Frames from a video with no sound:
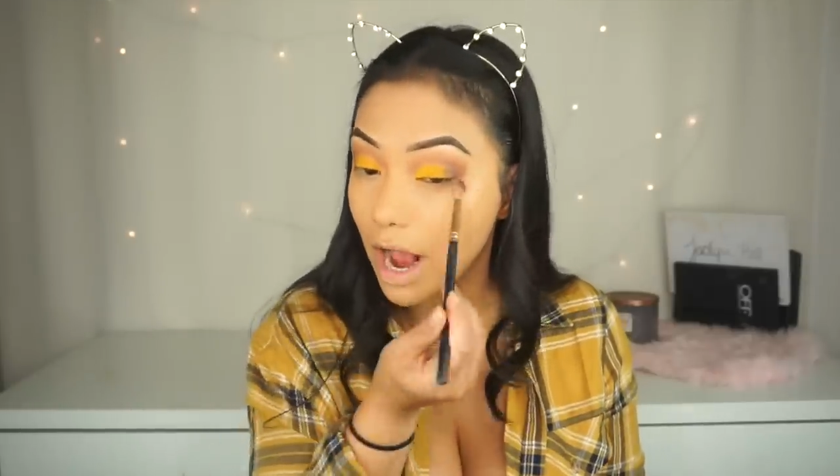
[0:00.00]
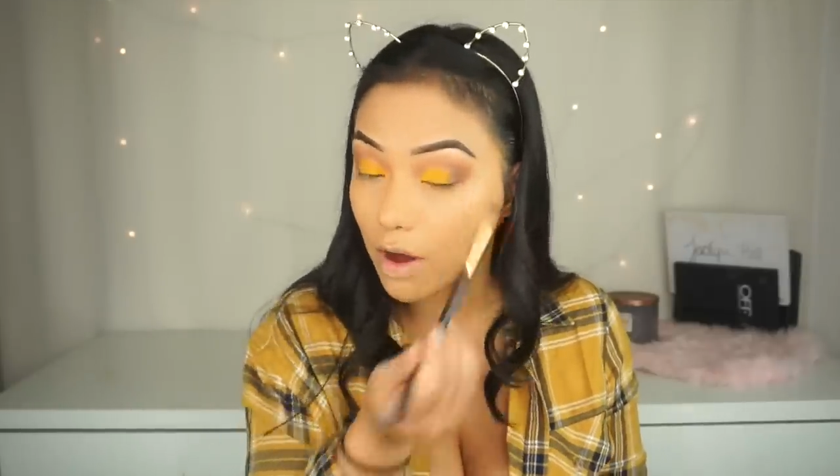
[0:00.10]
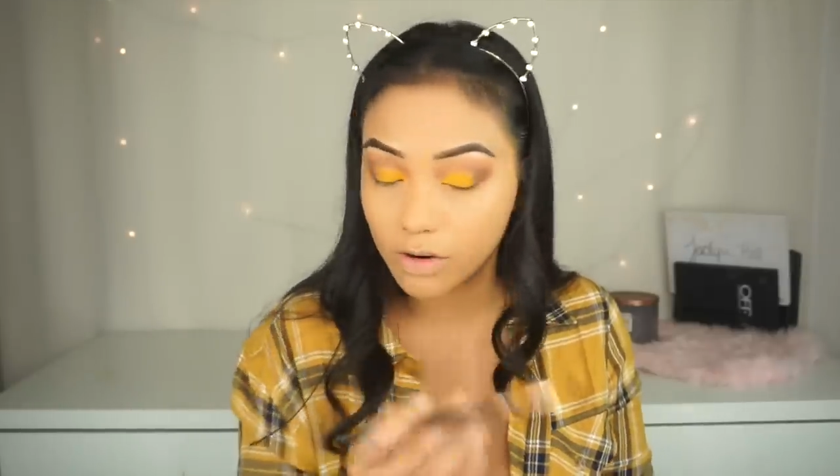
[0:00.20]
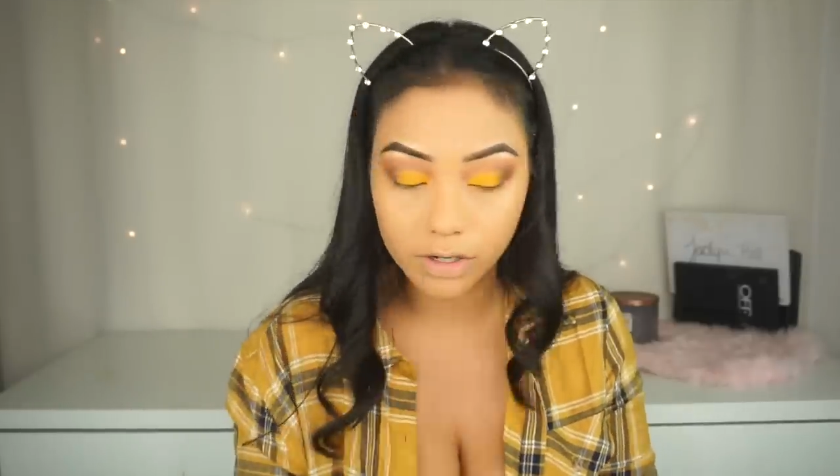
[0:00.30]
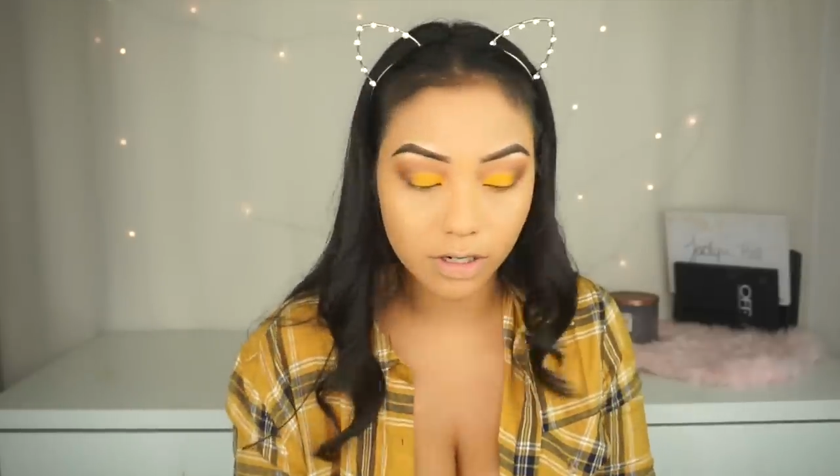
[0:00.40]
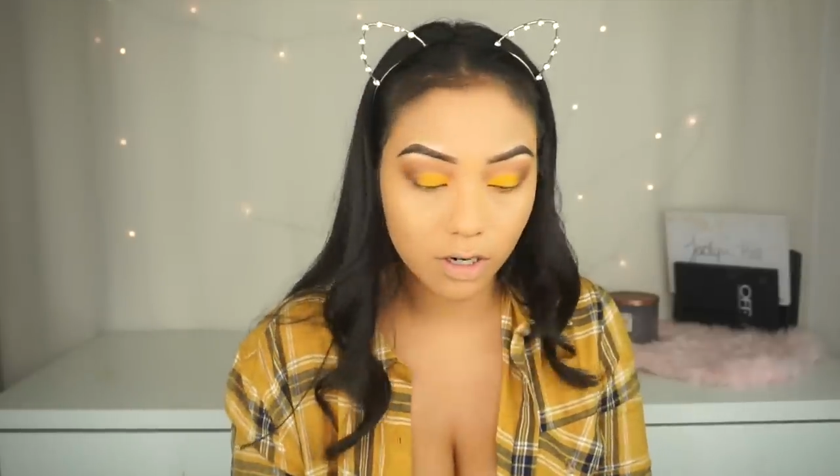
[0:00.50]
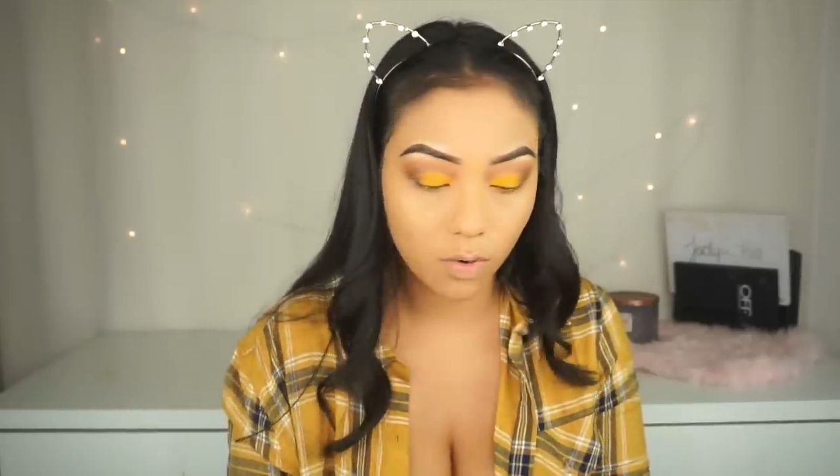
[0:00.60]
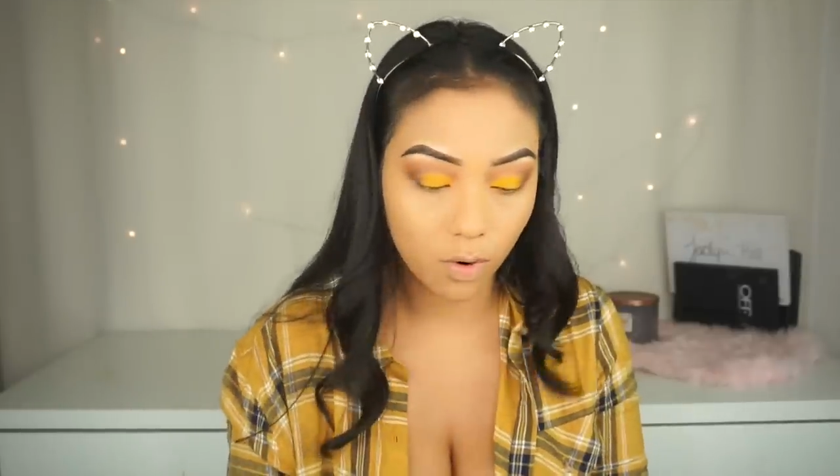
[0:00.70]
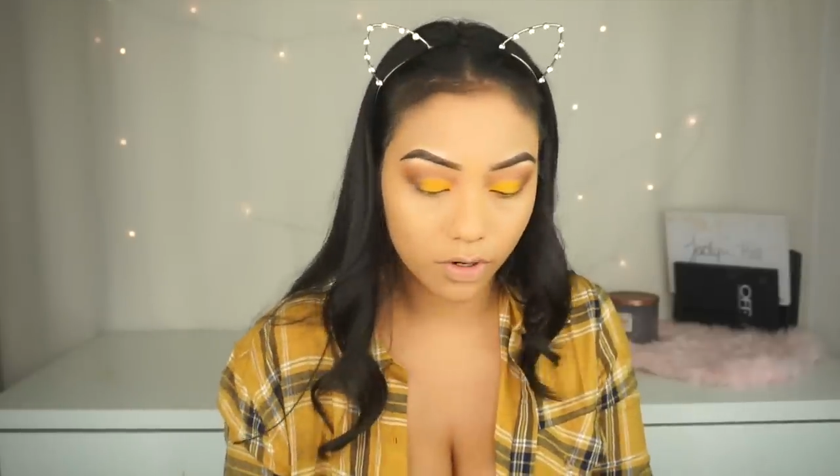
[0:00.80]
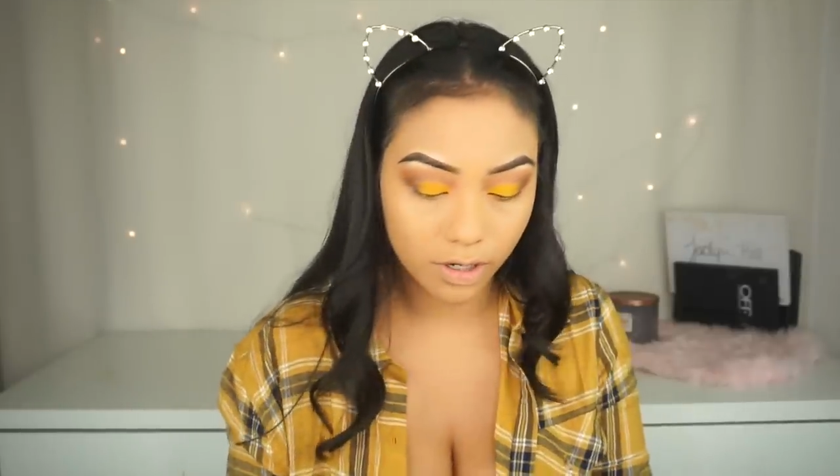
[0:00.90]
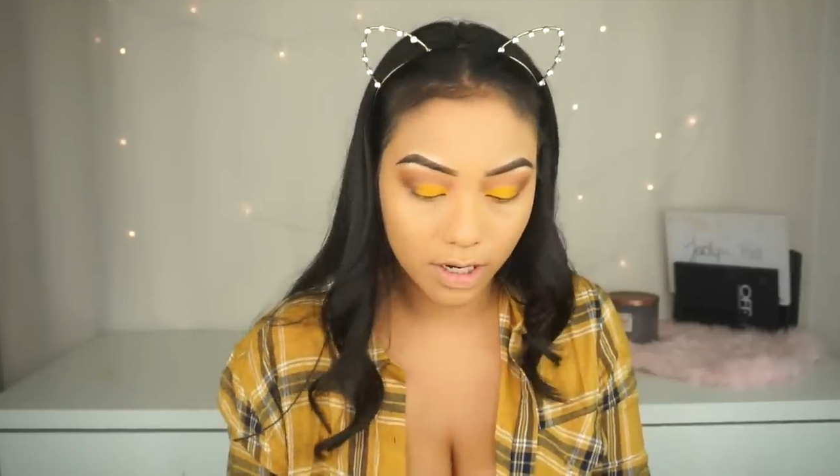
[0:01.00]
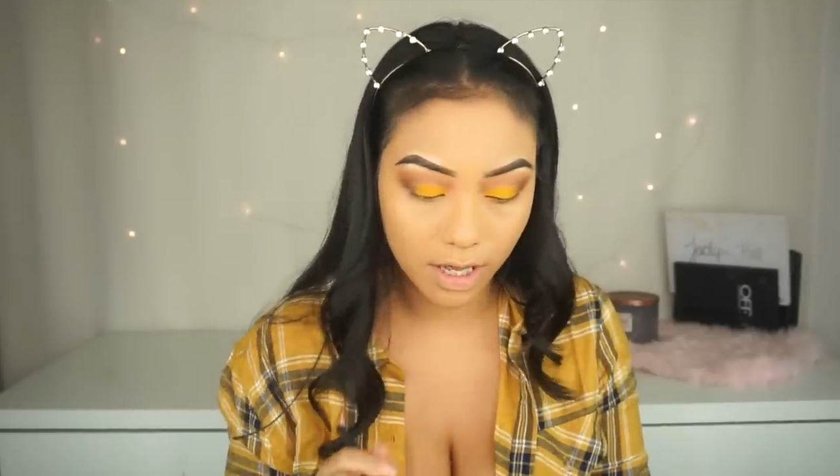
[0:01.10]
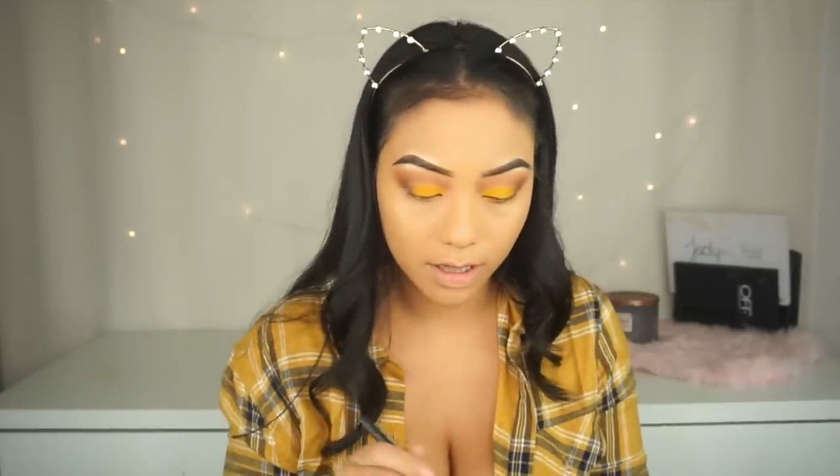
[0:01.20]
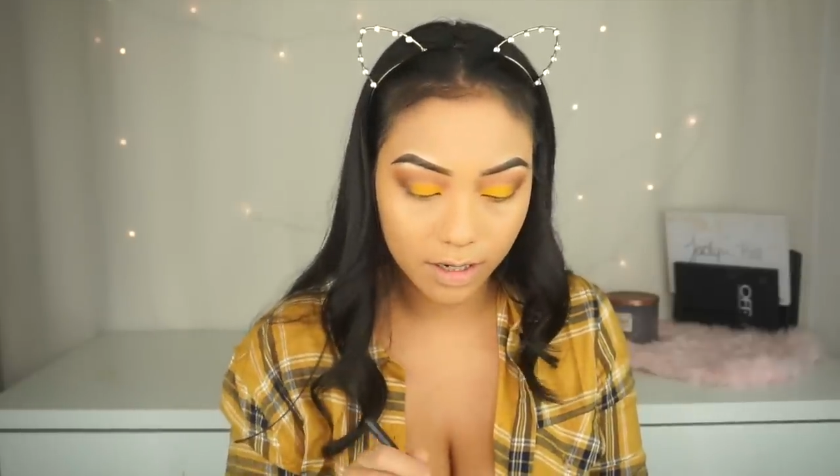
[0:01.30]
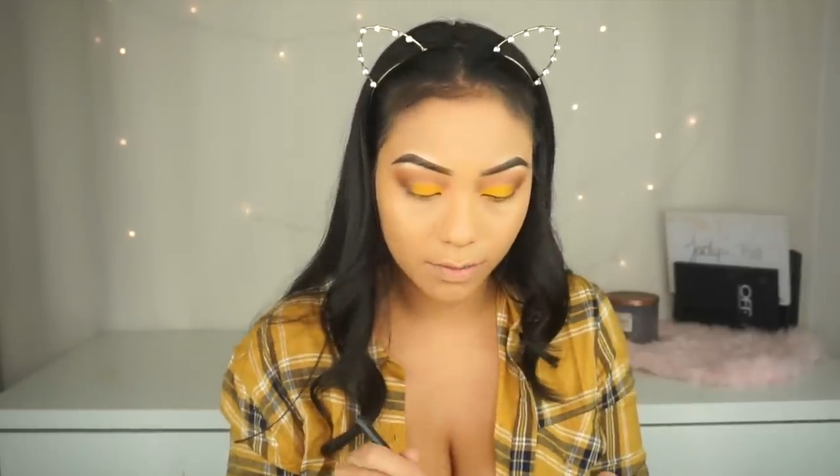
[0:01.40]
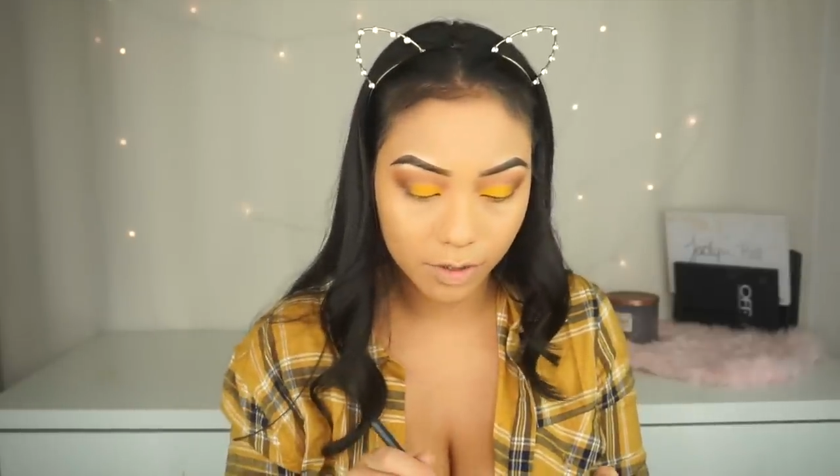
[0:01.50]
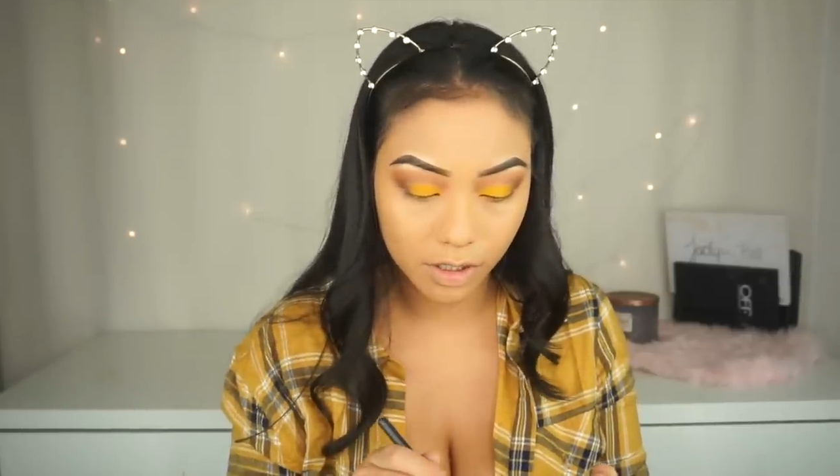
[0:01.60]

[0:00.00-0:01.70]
outer corner color,